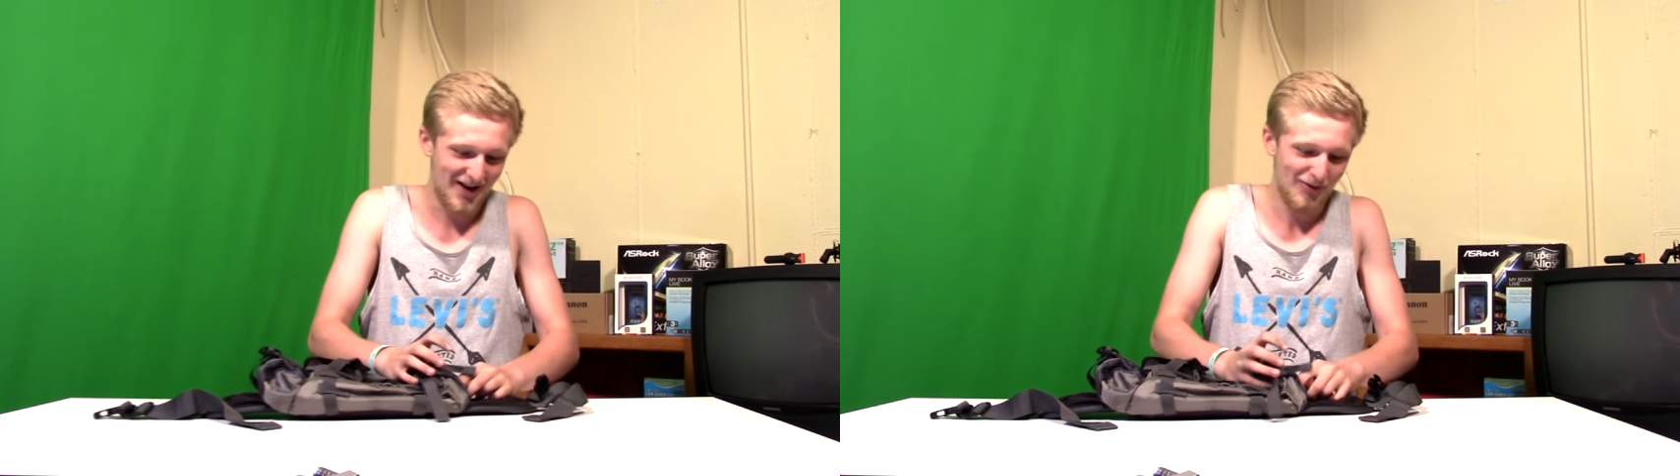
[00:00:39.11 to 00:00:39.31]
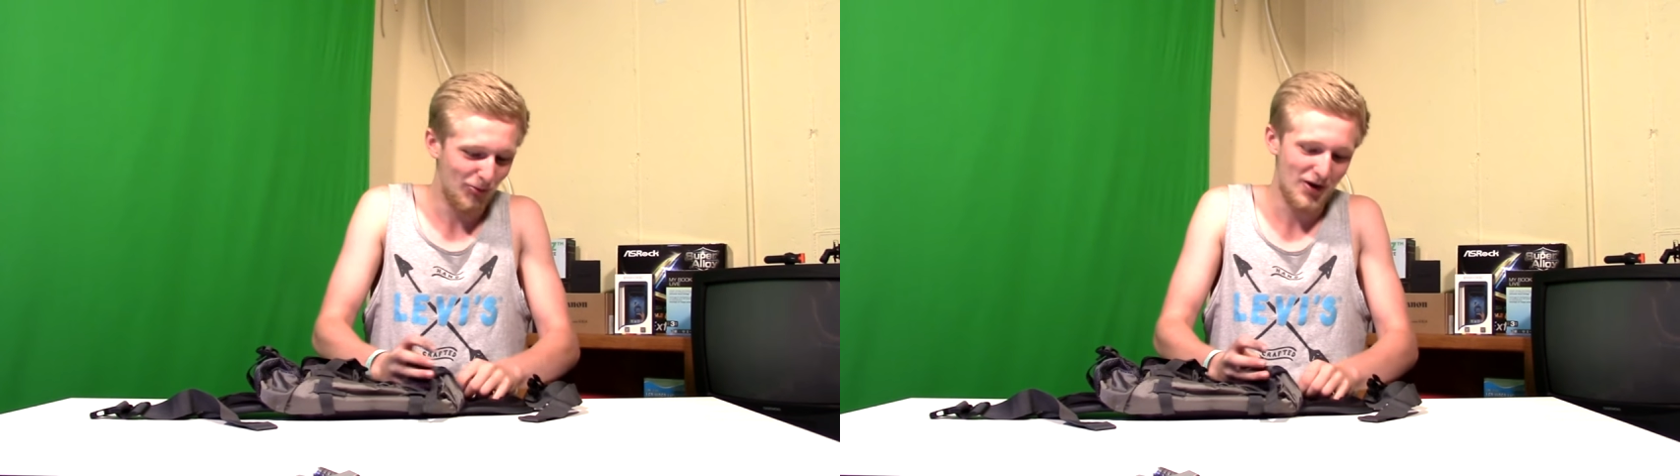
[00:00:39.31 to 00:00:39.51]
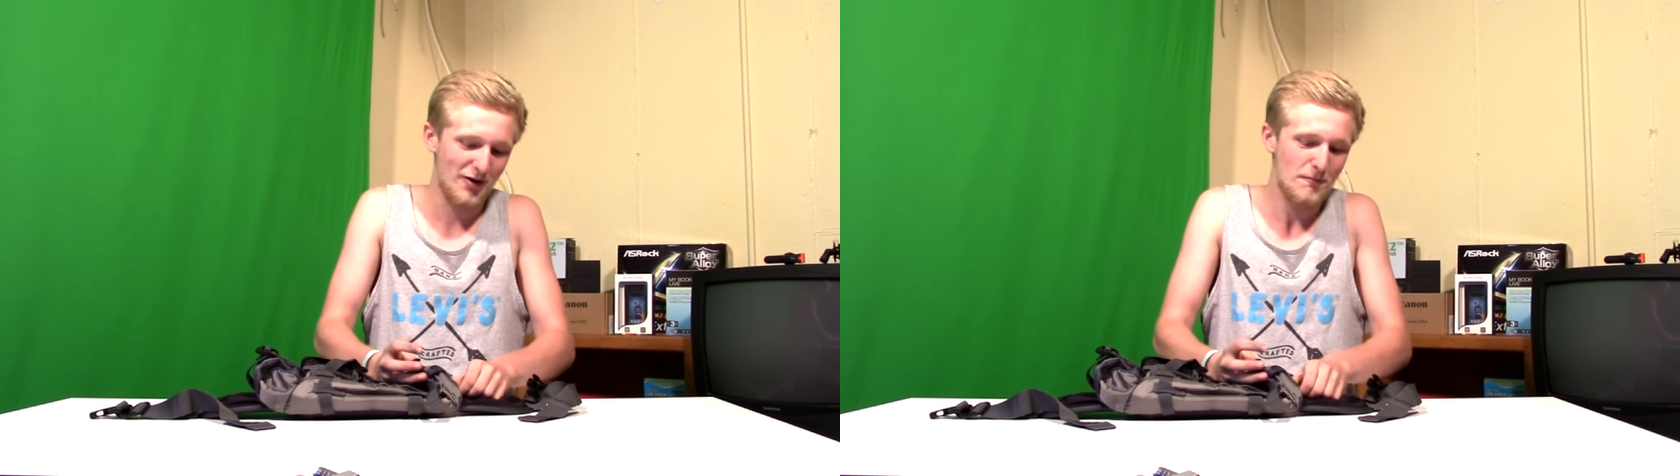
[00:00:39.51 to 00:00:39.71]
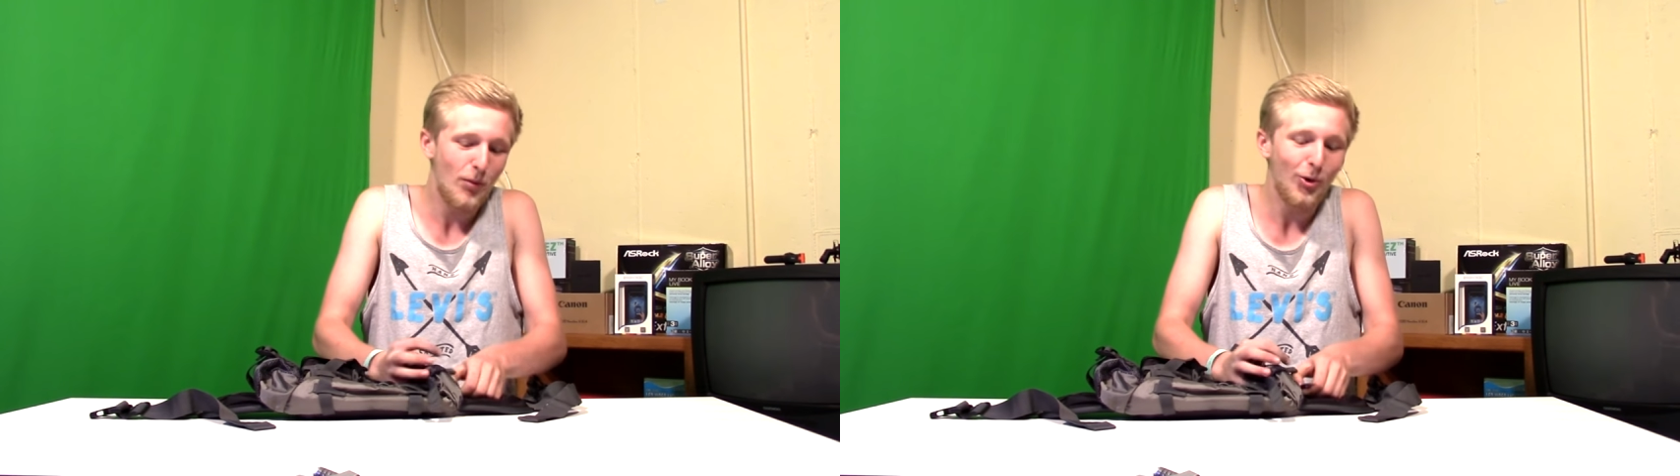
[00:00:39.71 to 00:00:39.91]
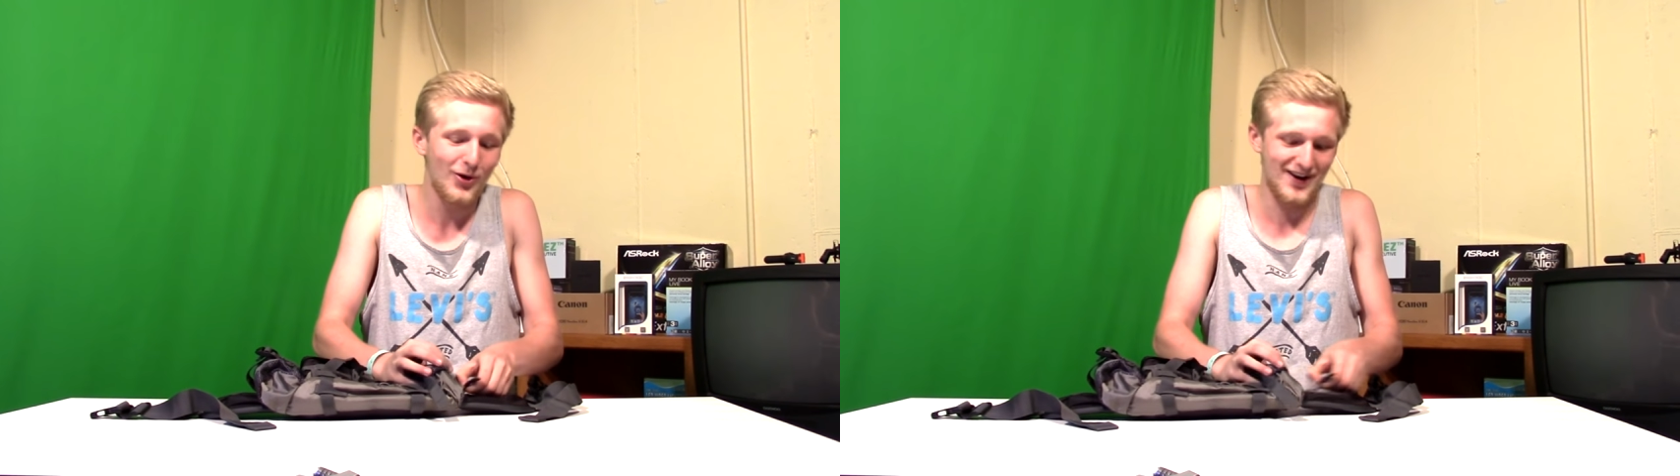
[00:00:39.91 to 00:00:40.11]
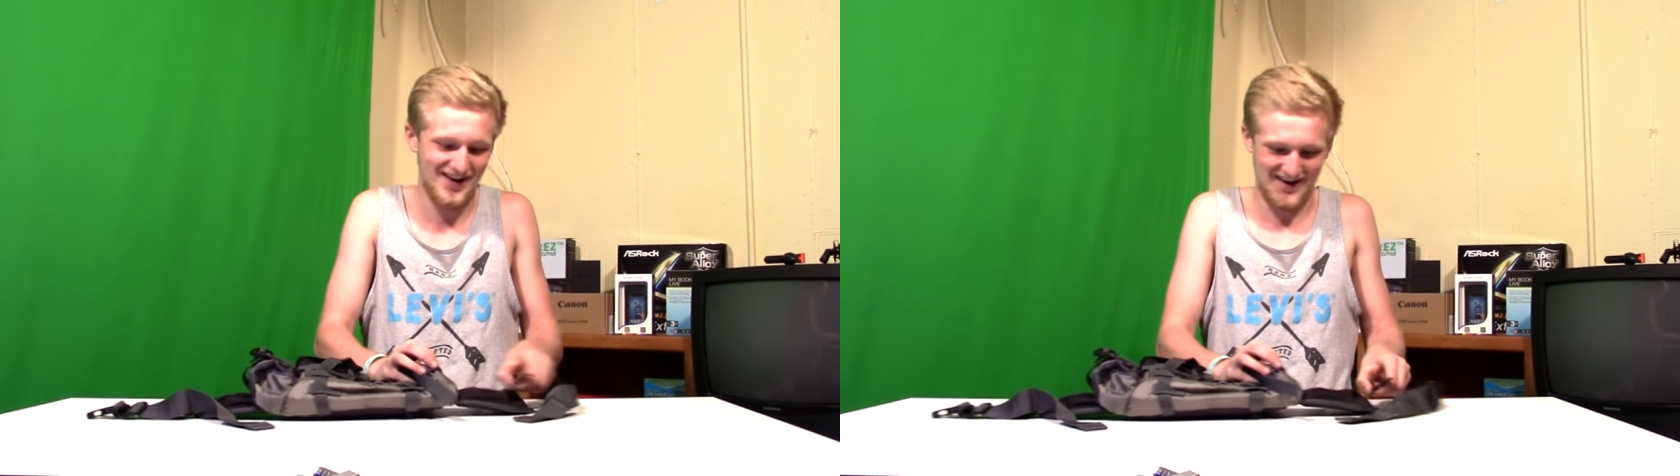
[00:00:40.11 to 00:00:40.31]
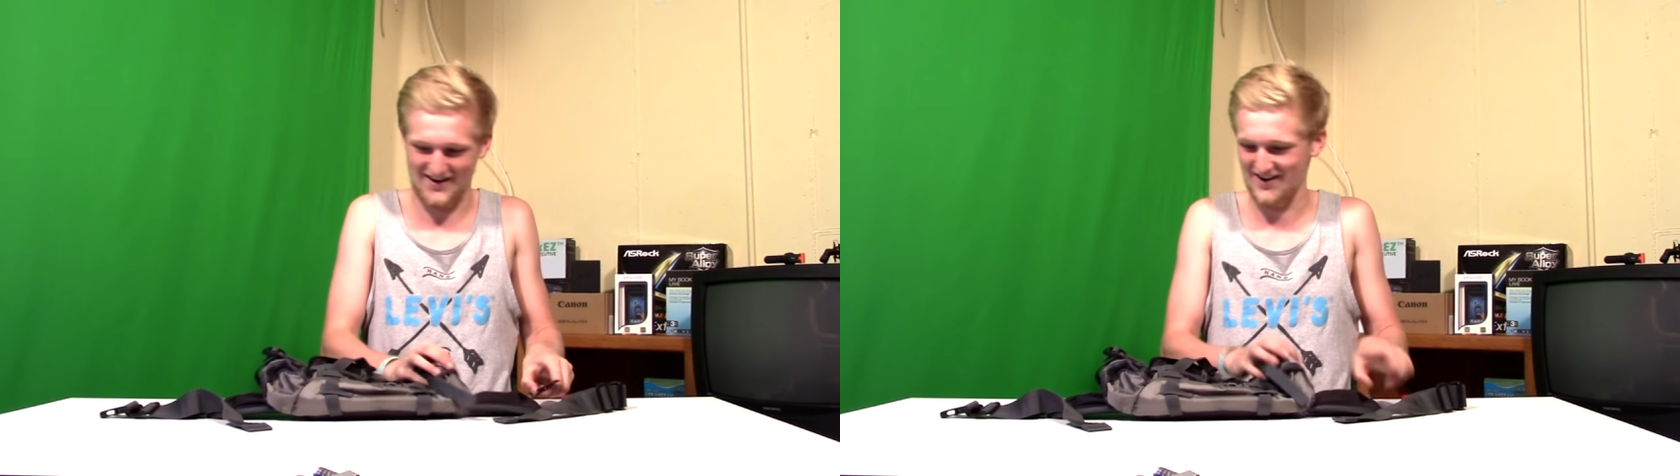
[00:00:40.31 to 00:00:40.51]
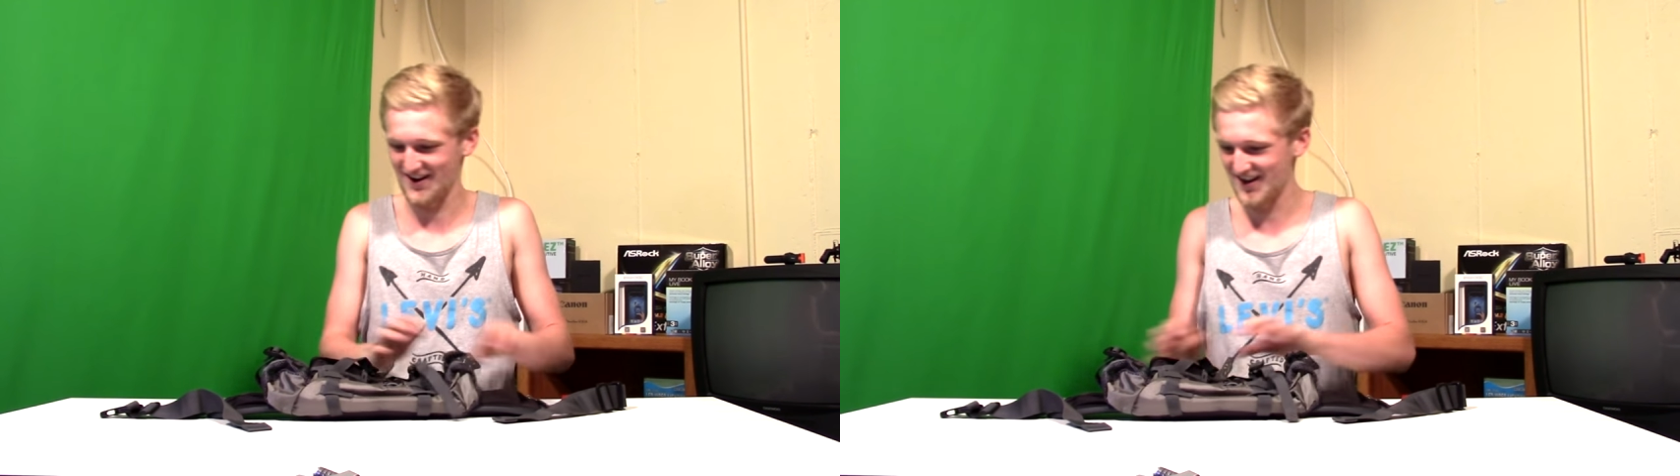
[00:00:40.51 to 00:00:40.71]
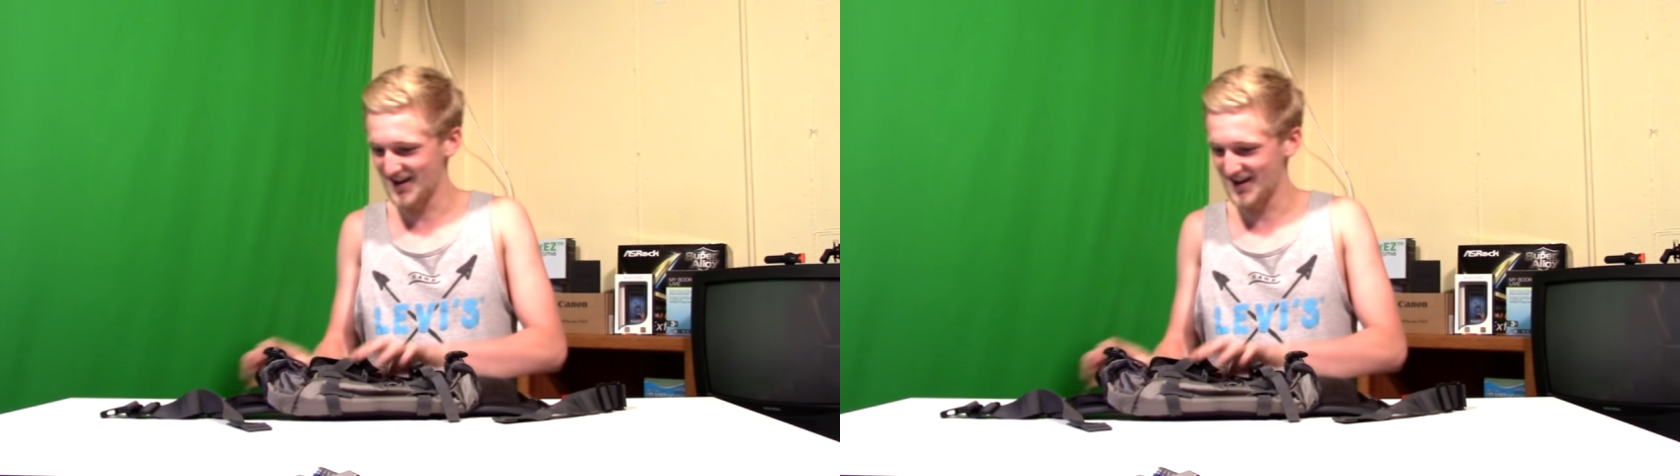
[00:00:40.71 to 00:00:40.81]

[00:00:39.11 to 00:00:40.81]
what I would put in here.